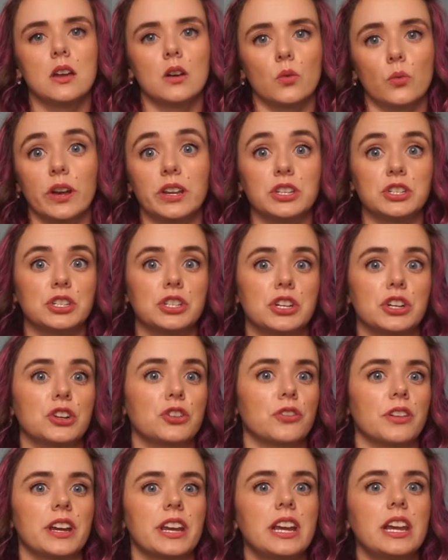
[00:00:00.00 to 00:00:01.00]
When she
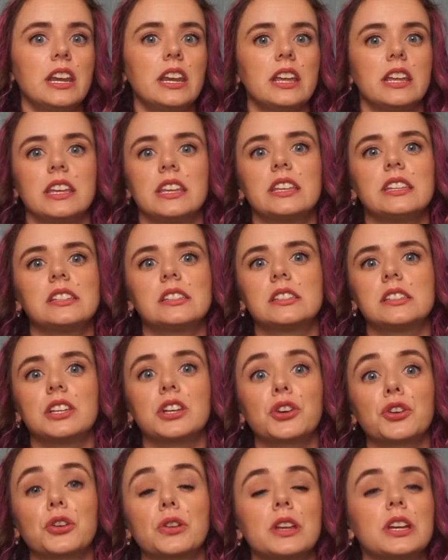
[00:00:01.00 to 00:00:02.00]
agreed, he
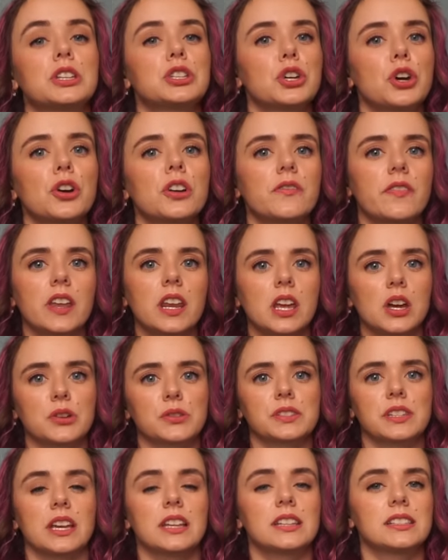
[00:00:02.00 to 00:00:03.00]
secretly took
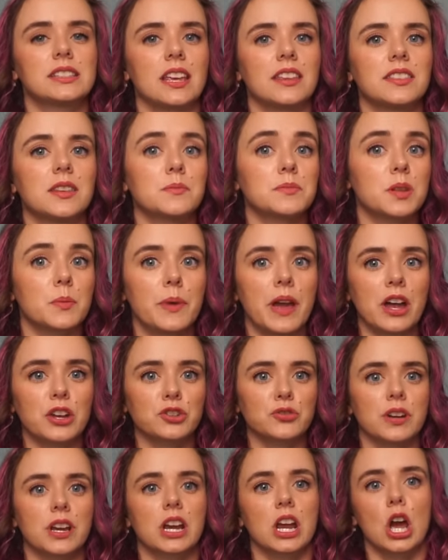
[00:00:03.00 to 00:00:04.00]
videos and sent them to
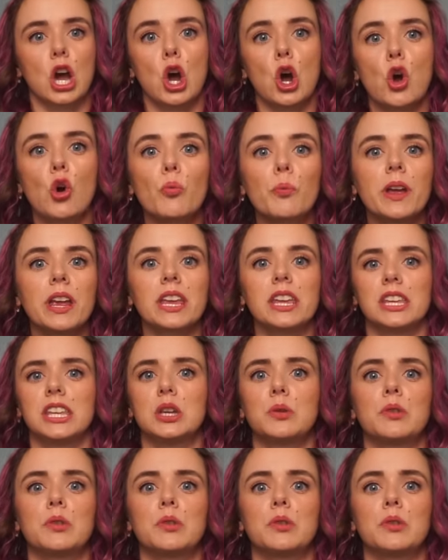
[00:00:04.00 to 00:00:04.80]
Patrick, hoping he